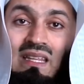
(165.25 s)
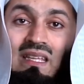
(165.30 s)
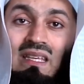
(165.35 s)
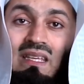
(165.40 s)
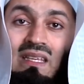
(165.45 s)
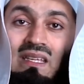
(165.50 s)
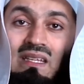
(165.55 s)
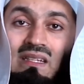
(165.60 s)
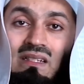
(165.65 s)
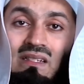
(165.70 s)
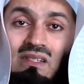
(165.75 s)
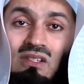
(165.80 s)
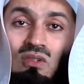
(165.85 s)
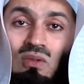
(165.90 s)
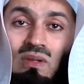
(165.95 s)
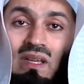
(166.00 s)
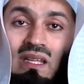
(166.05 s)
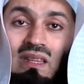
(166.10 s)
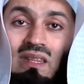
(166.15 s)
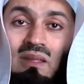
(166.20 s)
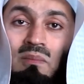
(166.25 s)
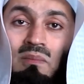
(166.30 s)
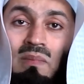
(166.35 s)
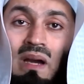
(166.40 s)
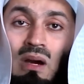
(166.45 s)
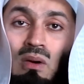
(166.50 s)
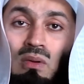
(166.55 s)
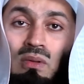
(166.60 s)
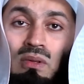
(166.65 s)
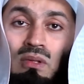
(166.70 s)
The ears, look at the
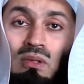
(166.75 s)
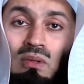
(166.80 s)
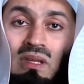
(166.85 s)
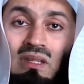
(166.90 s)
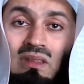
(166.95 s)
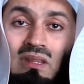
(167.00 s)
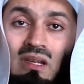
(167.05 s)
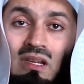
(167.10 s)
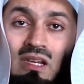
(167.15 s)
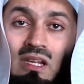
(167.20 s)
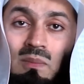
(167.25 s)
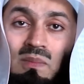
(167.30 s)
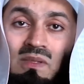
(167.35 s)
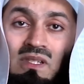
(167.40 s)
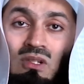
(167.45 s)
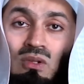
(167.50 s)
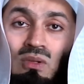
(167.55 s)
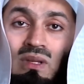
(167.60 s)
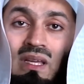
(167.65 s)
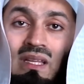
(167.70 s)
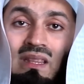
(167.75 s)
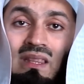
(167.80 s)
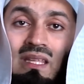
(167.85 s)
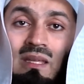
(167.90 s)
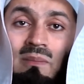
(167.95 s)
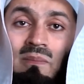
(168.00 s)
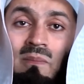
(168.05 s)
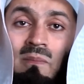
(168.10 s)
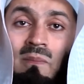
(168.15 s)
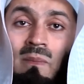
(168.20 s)
mouth, look at the lips, look at
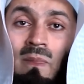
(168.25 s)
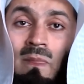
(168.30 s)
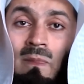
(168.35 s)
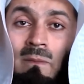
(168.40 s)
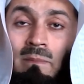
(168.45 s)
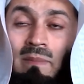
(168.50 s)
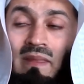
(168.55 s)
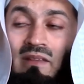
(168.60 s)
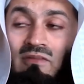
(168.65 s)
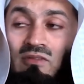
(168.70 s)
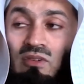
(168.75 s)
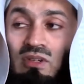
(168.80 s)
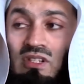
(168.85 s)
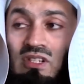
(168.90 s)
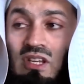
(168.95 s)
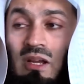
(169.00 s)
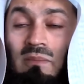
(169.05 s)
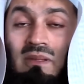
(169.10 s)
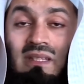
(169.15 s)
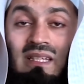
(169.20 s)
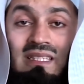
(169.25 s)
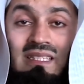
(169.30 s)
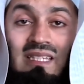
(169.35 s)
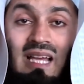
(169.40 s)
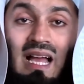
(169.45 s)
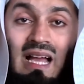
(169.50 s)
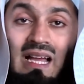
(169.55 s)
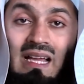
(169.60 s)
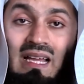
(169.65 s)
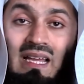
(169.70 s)
the, for example, the
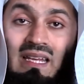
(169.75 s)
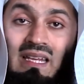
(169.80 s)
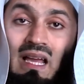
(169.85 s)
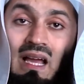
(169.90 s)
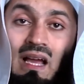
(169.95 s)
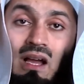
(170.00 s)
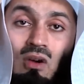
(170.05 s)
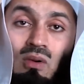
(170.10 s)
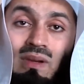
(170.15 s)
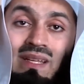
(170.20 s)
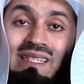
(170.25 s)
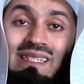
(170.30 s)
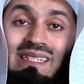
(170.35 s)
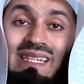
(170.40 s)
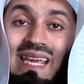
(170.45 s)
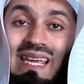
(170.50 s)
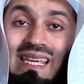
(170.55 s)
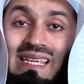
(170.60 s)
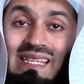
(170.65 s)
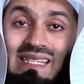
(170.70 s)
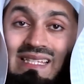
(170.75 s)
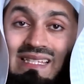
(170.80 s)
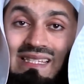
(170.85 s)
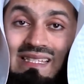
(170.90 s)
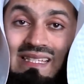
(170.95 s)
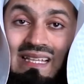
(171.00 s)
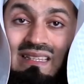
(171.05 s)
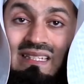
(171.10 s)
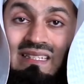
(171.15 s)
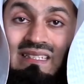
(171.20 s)
tongue and how it
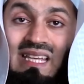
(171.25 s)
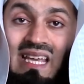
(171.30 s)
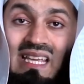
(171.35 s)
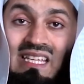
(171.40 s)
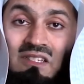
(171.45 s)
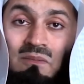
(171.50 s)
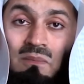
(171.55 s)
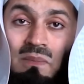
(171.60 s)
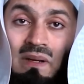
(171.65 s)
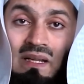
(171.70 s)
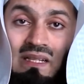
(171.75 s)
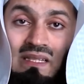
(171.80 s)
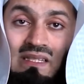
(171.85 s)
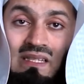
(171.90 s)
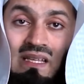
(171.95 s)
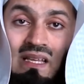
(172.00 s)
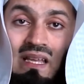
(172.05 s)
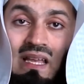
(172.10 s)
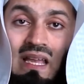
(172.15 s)
tastes and the taste buds.